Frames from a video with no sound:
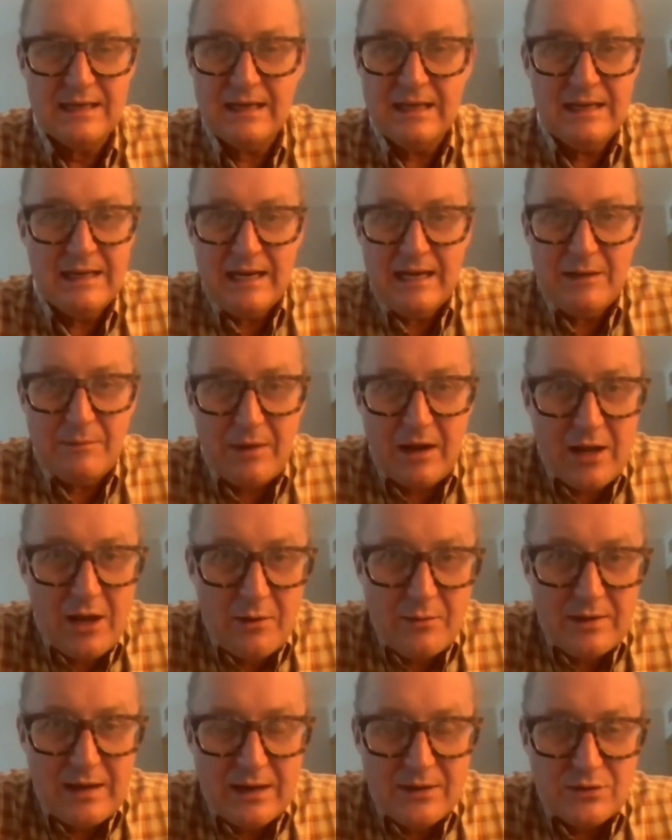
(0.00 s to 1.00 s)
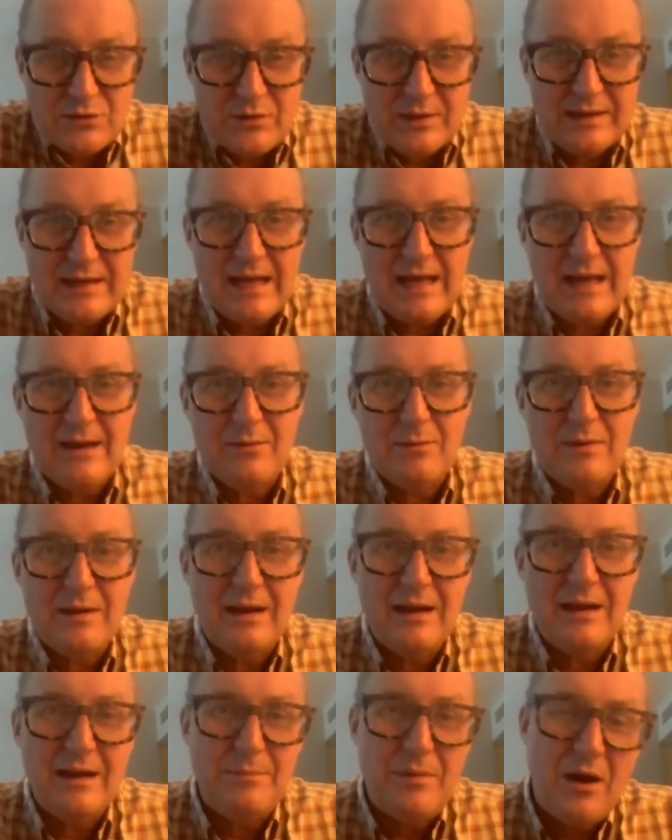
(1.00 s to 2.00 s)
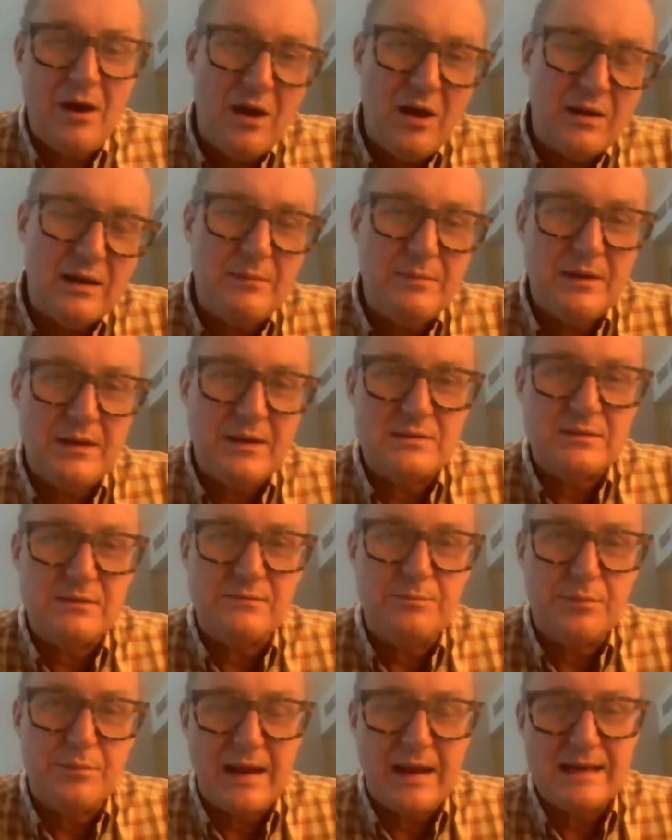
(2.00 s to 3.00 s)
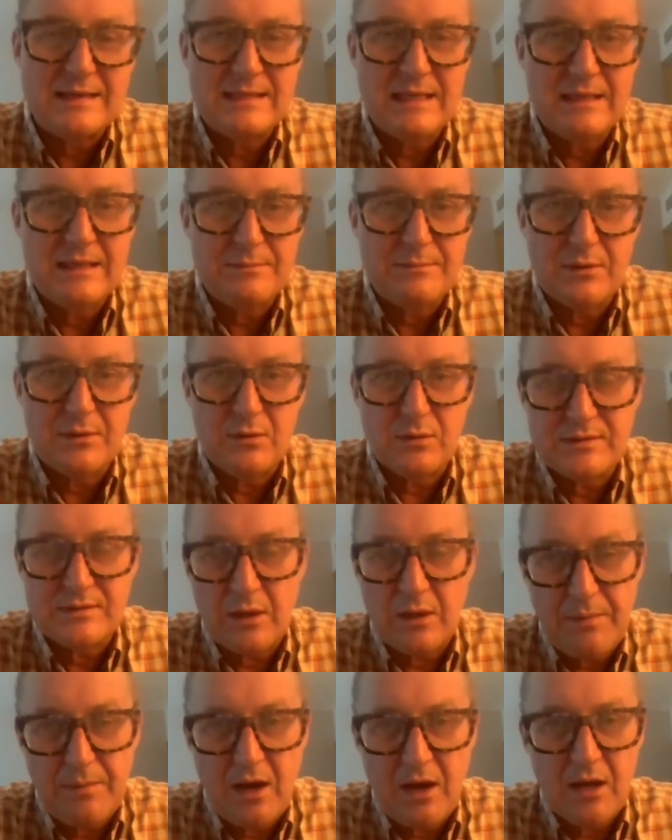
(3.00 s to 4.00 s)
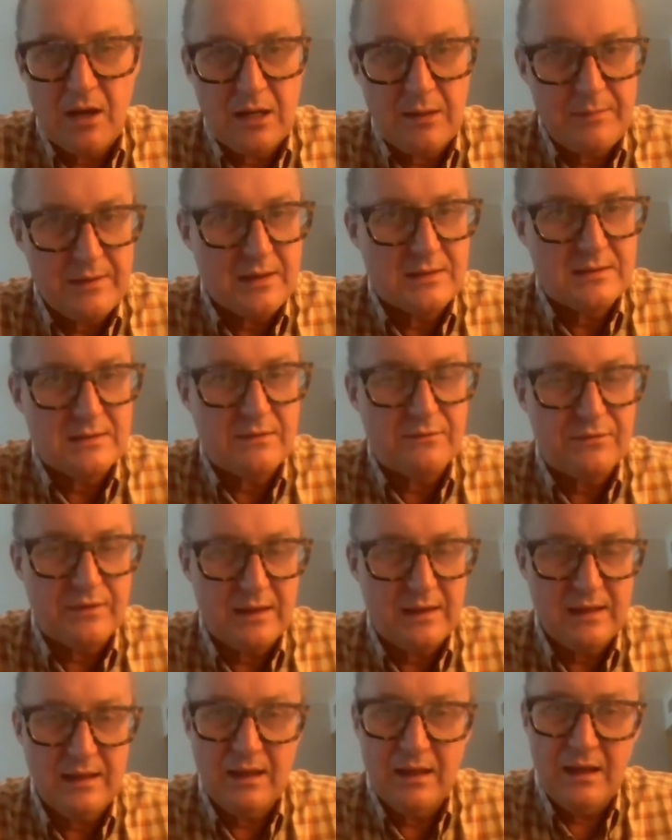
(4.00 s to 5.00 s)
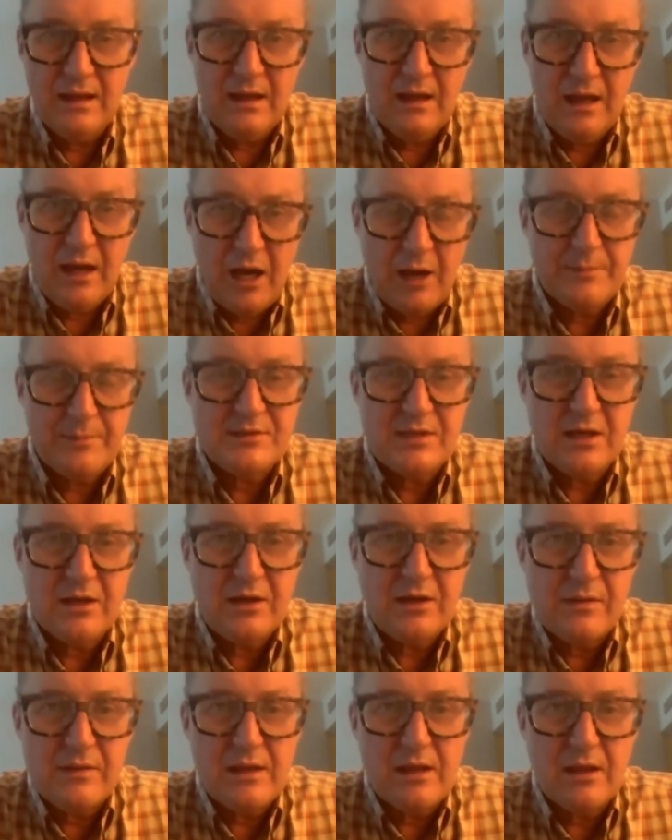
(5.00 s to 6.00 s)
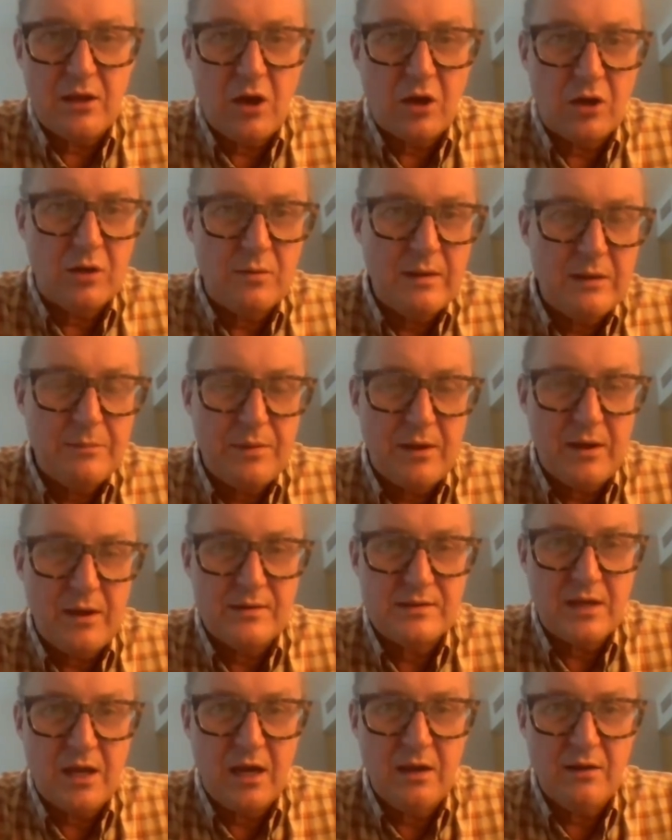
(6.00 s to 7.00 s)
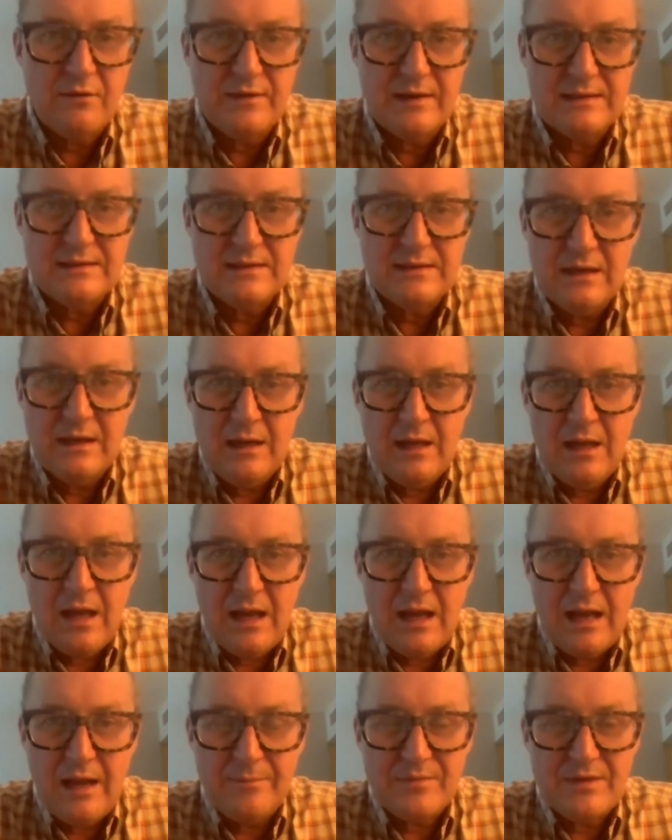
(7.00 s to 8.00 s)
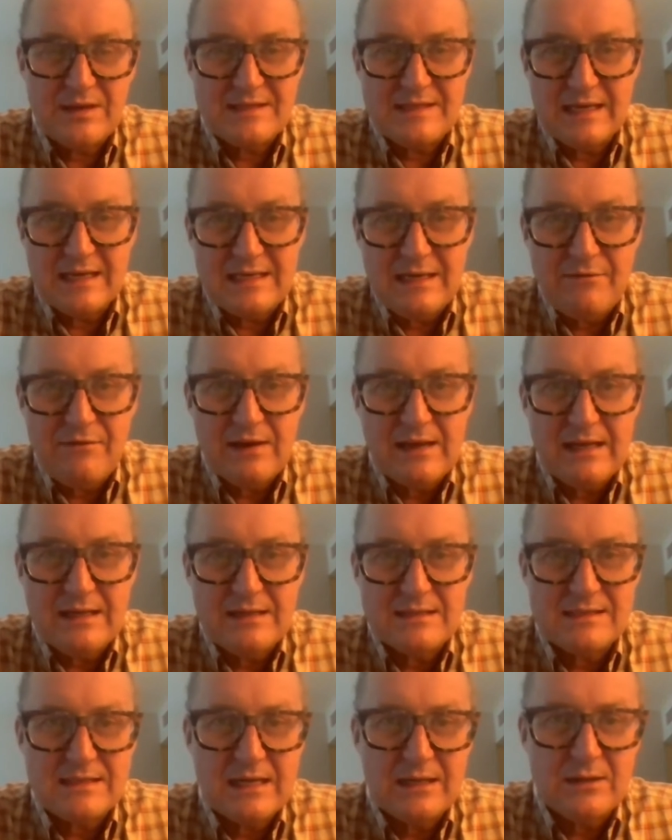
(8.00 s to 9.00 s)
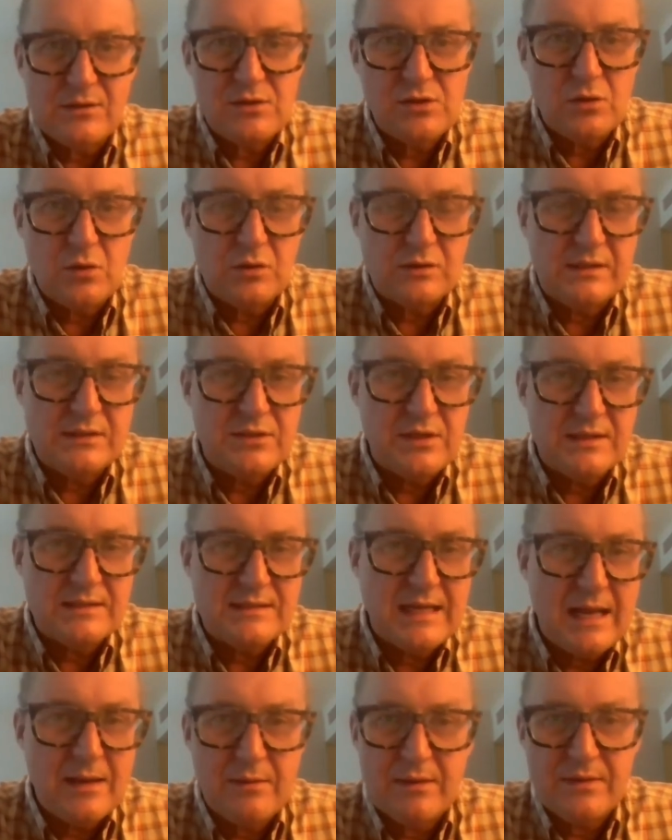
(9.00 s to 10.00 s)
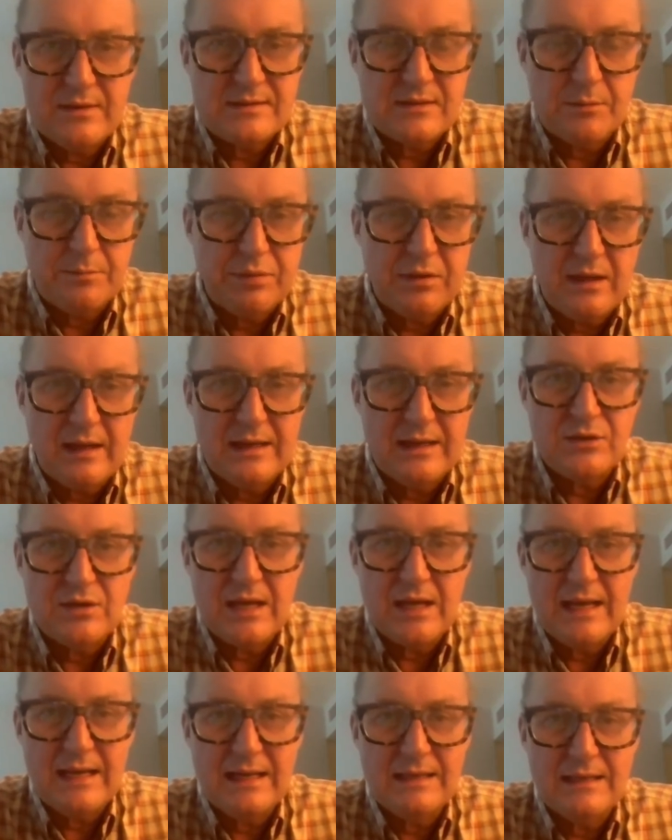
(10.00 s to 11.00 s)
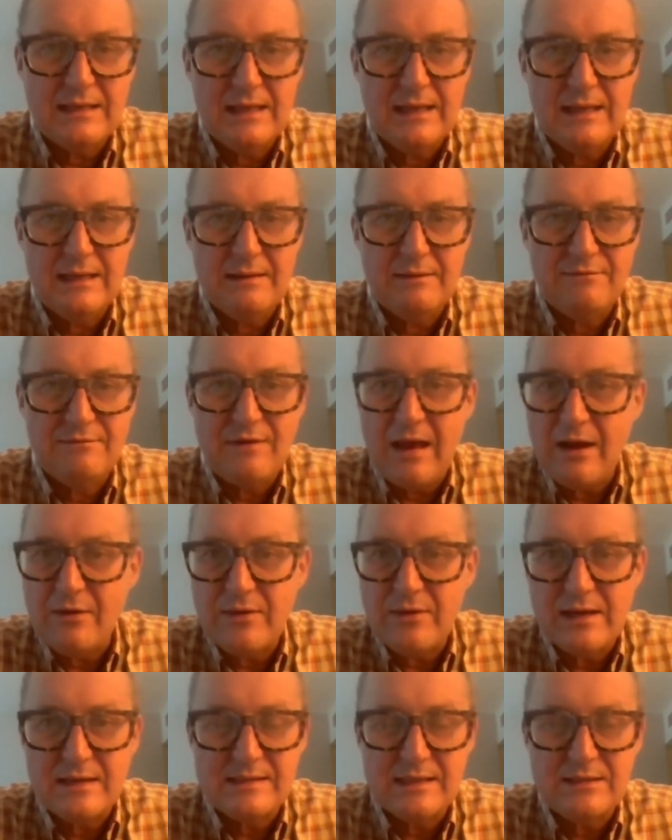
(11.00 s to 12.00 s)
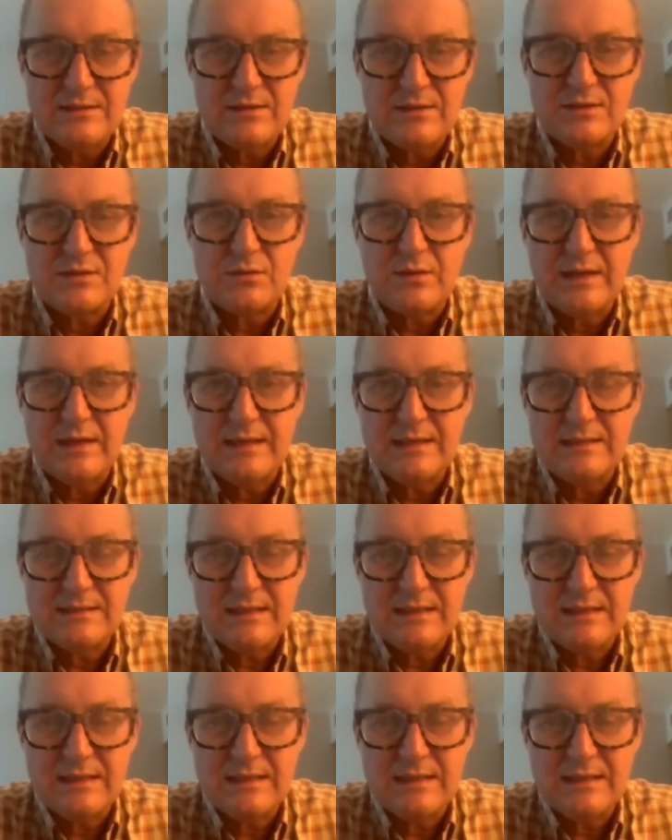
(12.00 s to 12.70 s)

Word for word: In my own country now, uh, partly because of Brexit, but also partly because of the upturn in the economy post COVID, um, significant skill shortages now in the supply chain in various industries.